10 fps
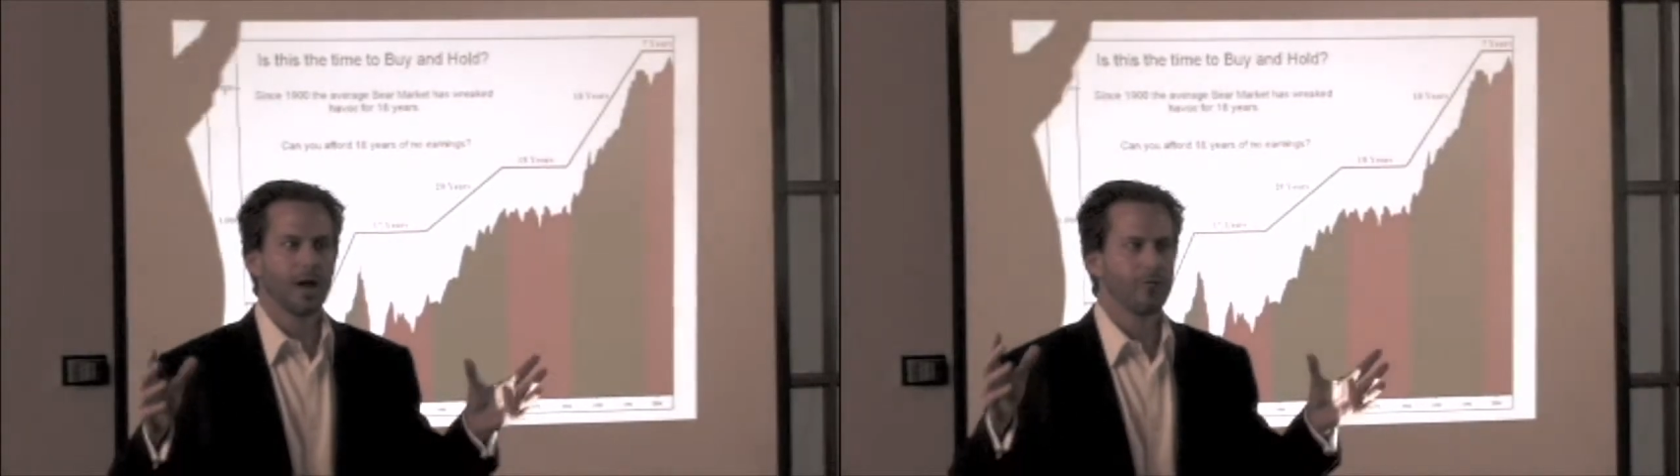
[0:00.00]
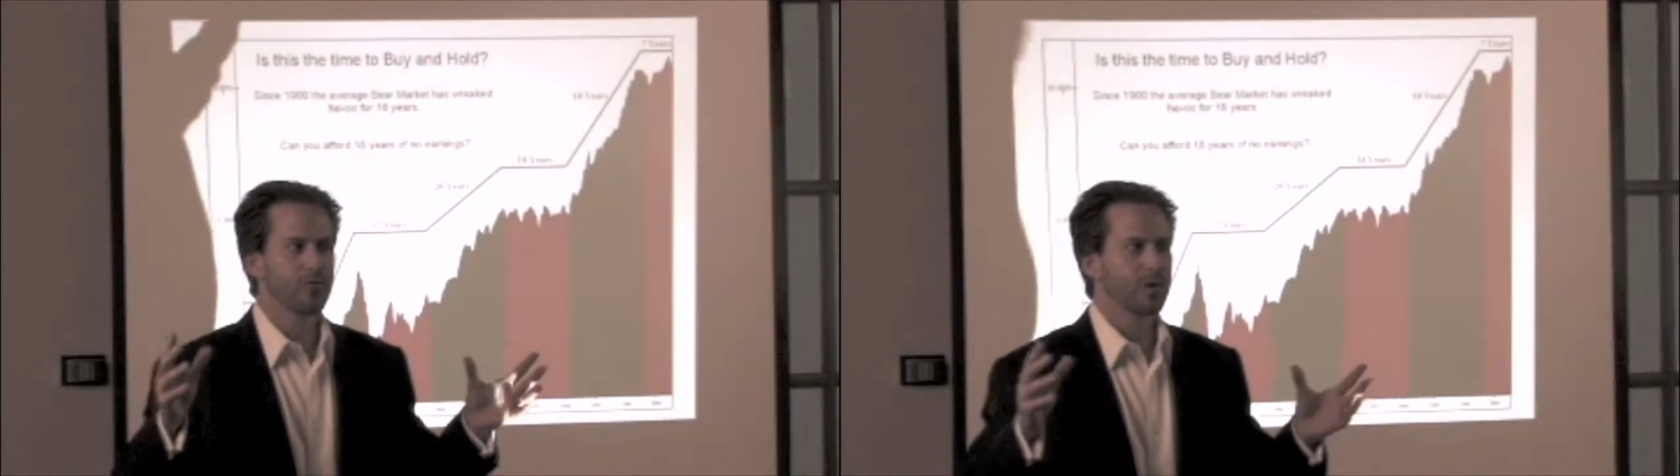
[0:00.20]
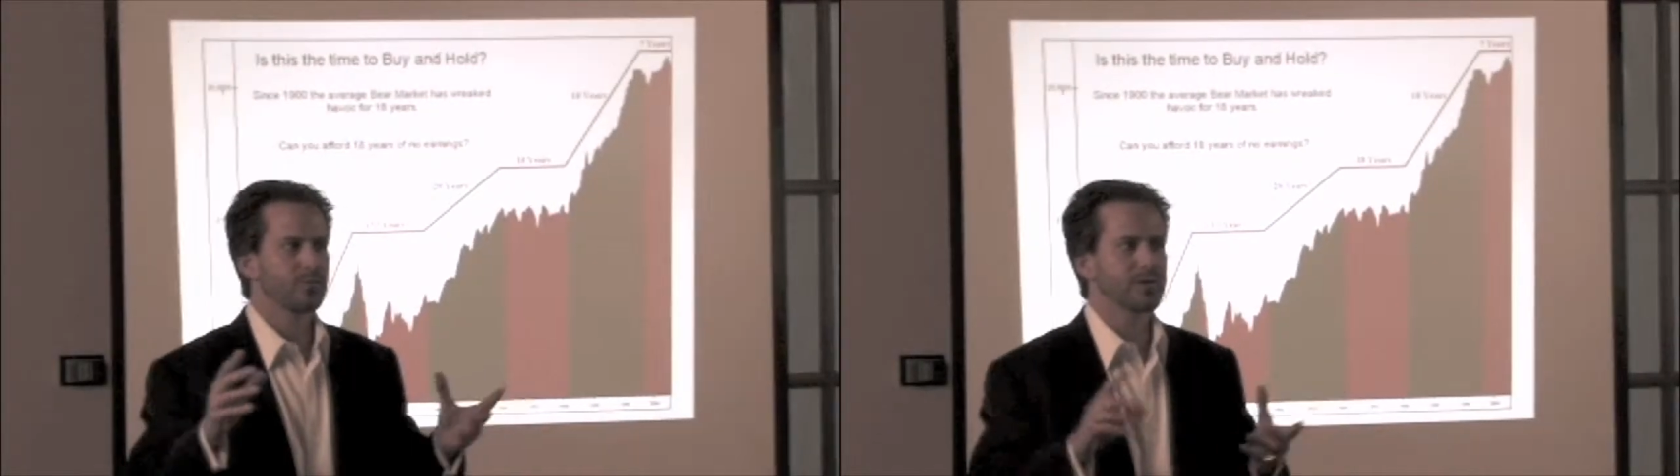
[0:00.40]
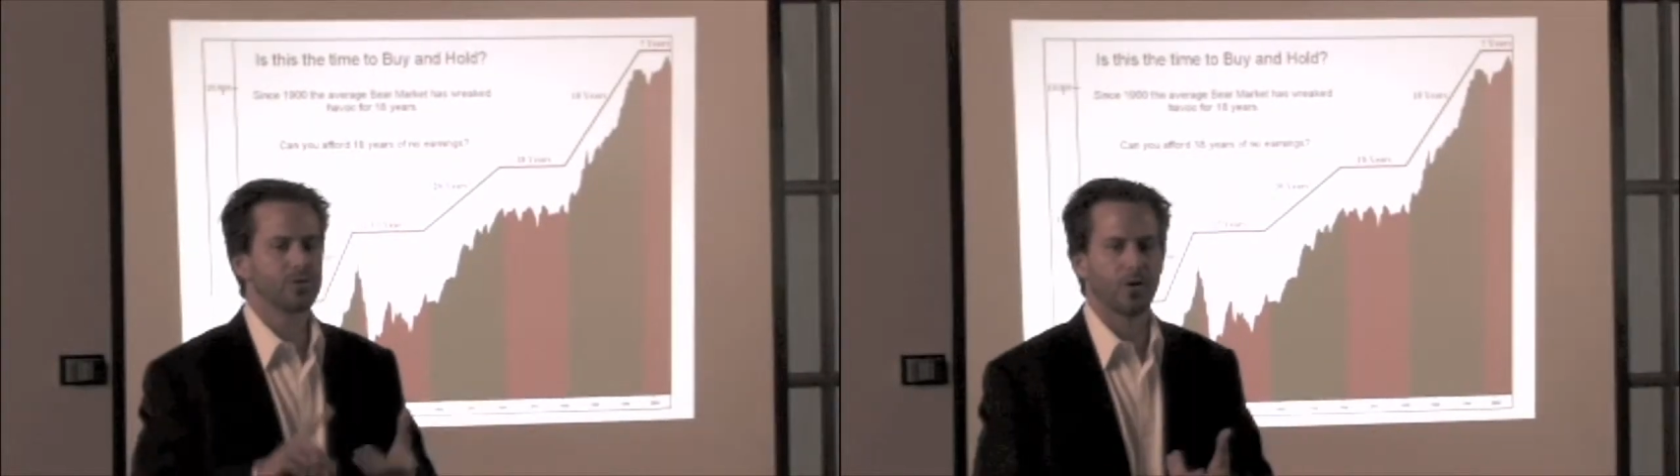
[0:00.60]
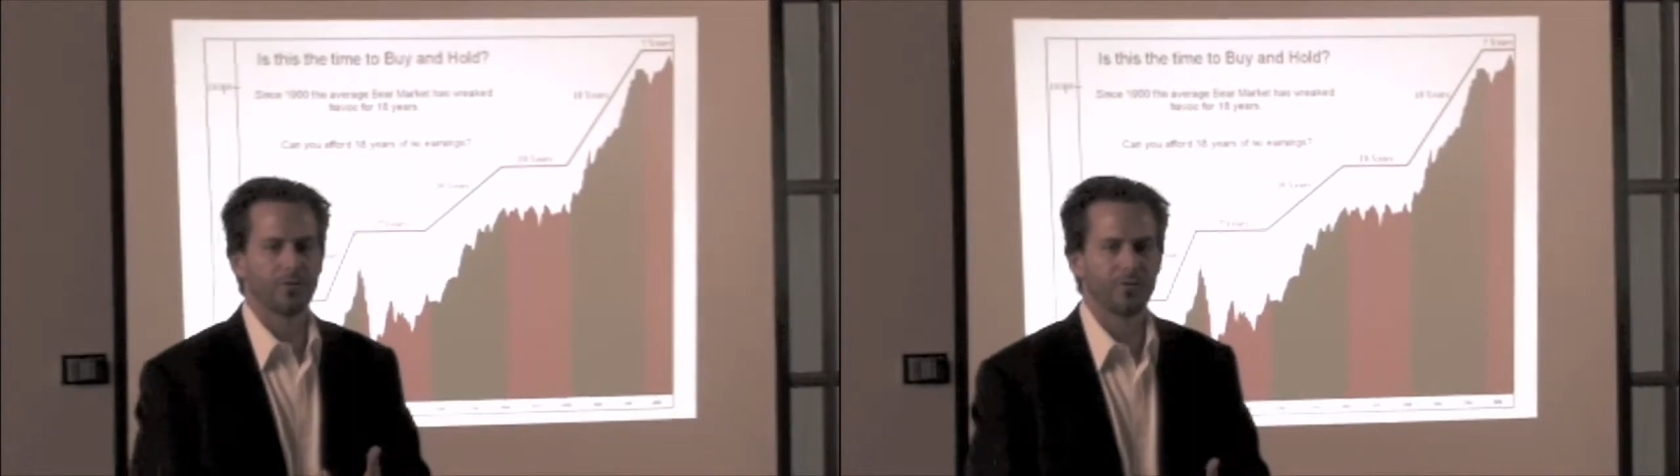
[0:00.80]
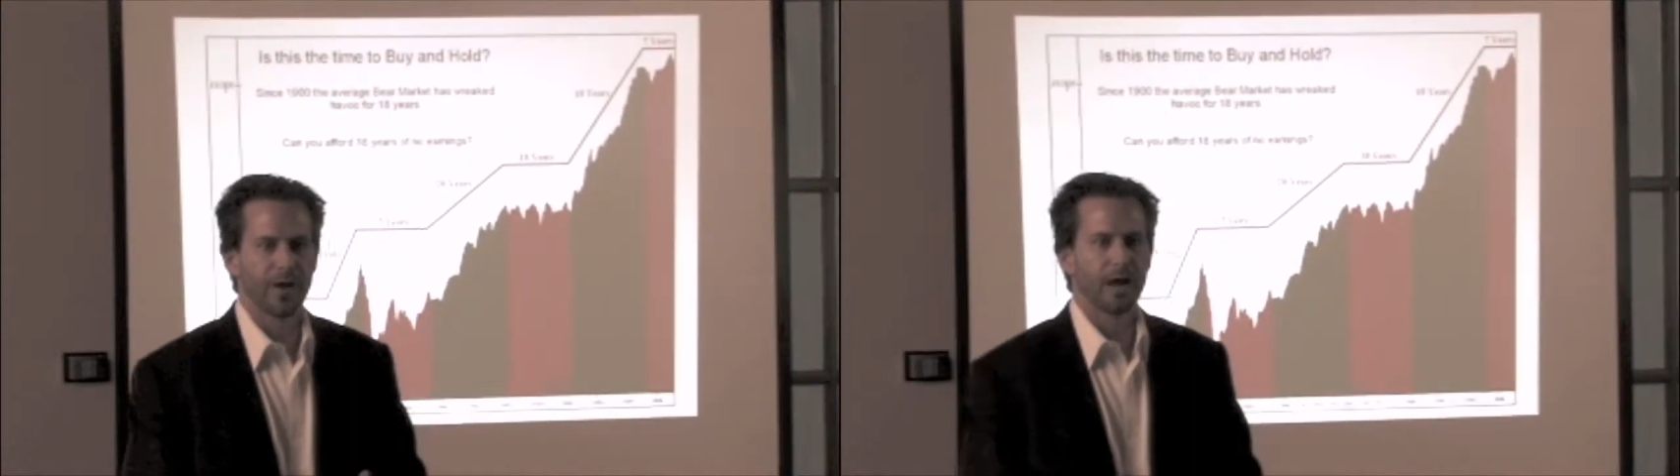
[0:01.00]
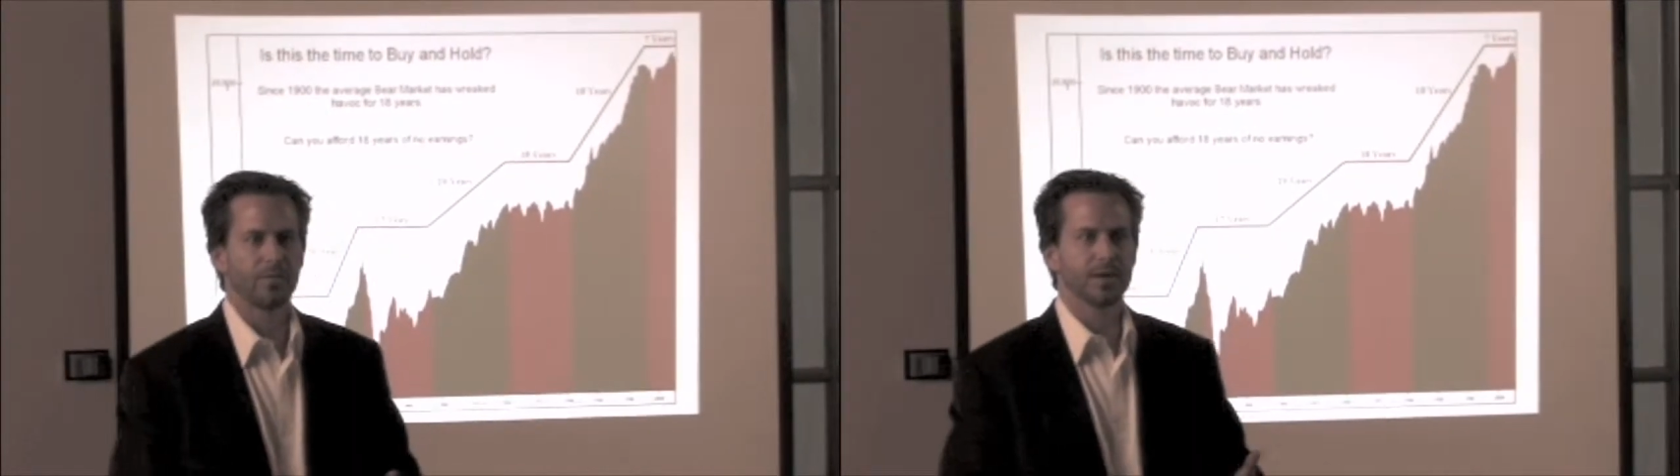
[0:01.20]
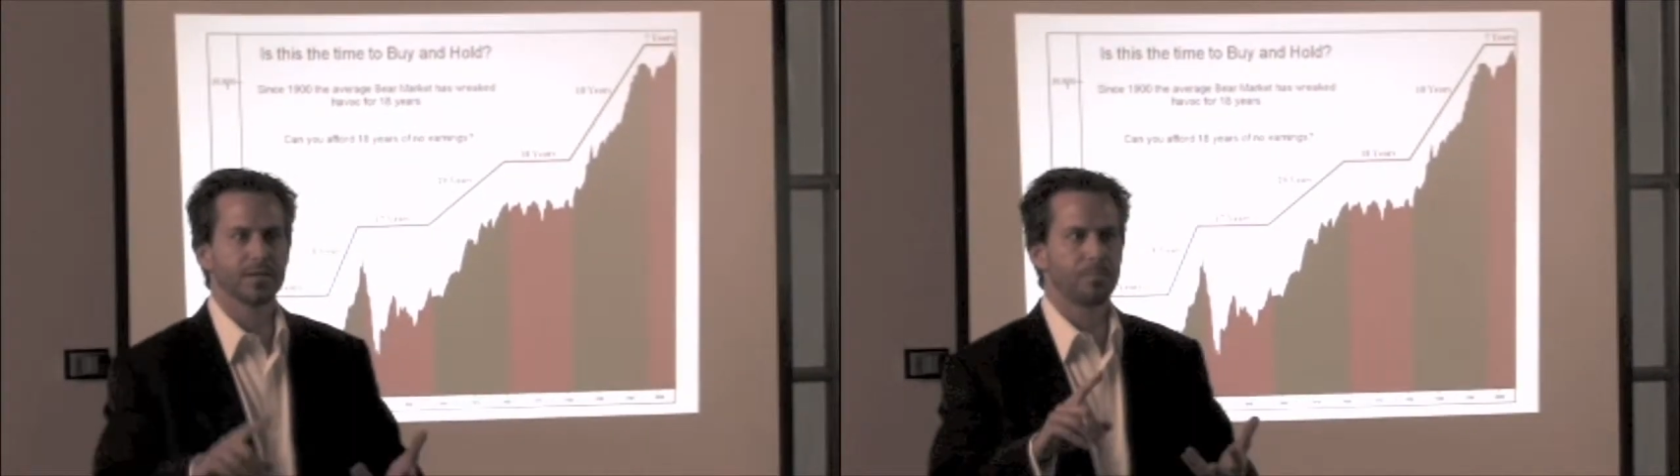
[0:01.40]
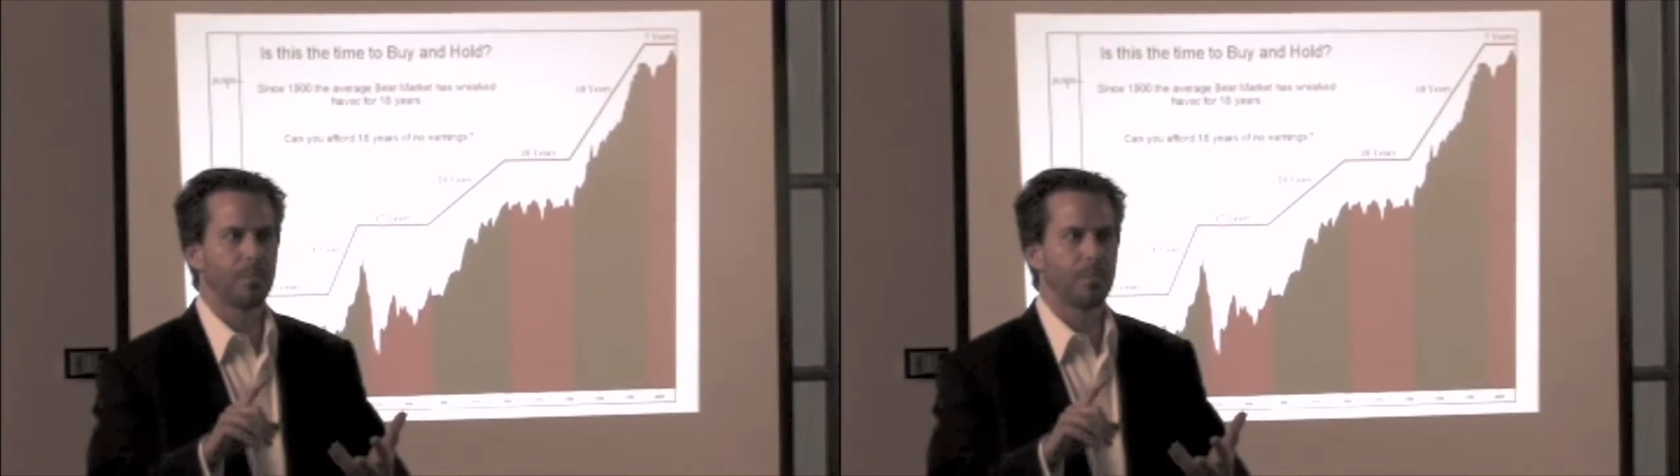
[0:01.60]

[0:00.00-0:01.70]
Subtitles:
everybody was starting families,